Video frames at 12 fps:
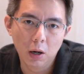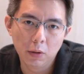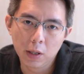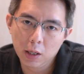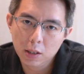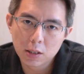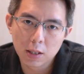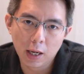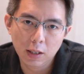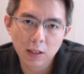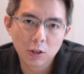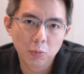that is
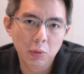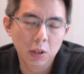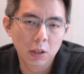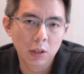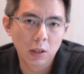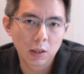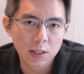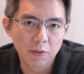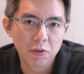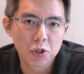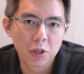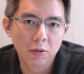likely to be
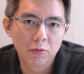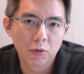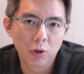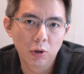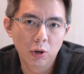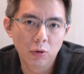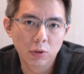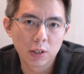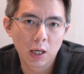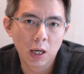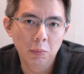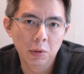sufficient for your
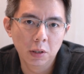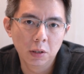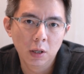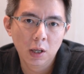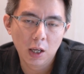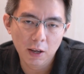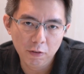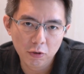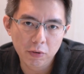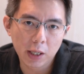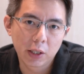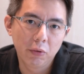retirement if you
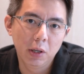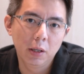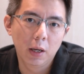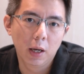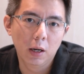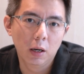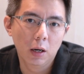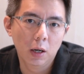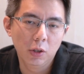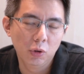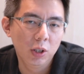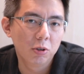factor in that
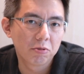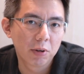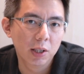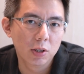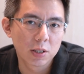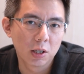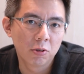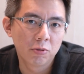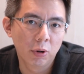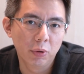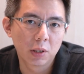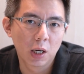you need to fund yourself
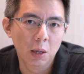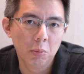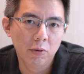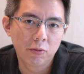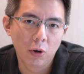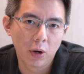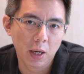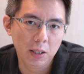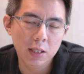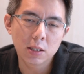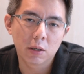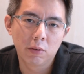for retirement for at
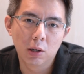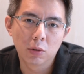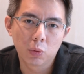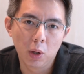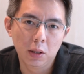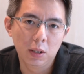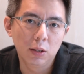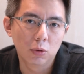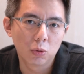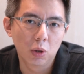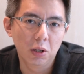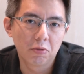least around 20
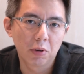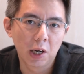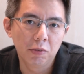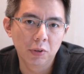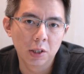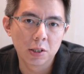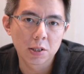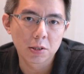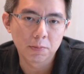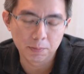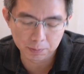to 25 years.